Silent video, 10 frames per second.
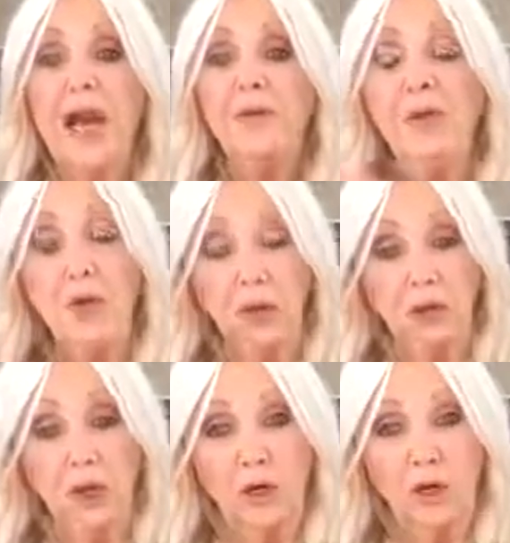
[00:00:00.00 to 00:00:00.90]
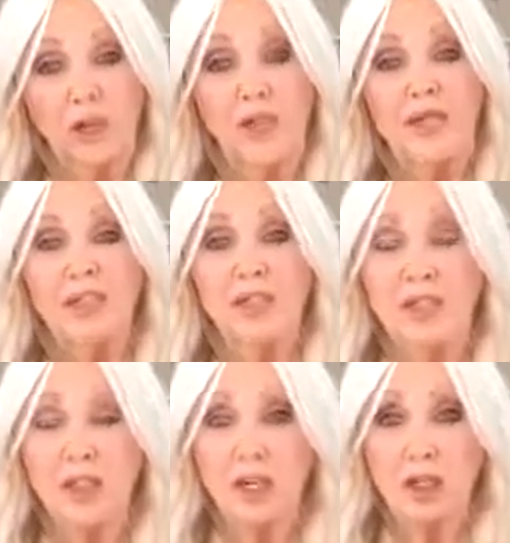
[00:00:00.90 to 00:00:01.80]
Your job is an
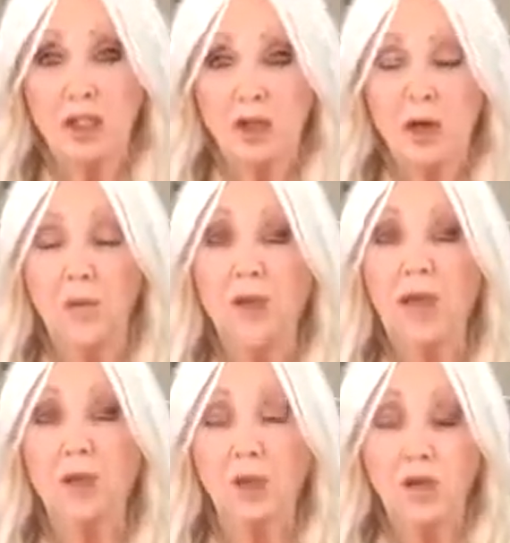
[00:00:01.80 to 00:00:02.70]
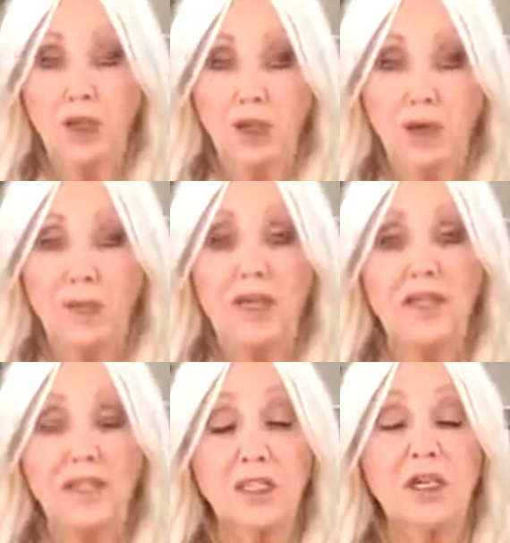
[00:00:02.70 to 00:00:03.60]
inside job, and your job
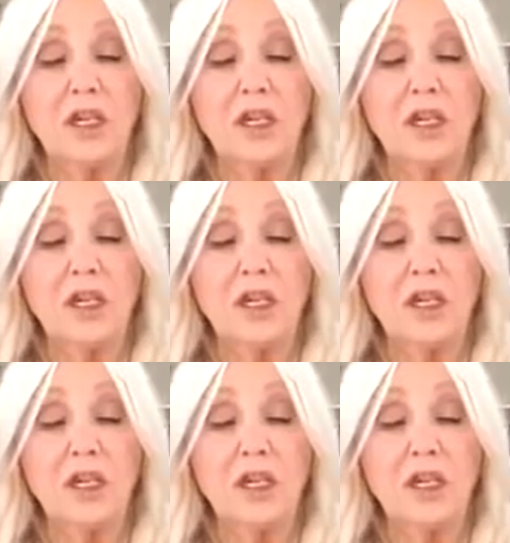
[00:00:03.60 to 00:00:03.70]
is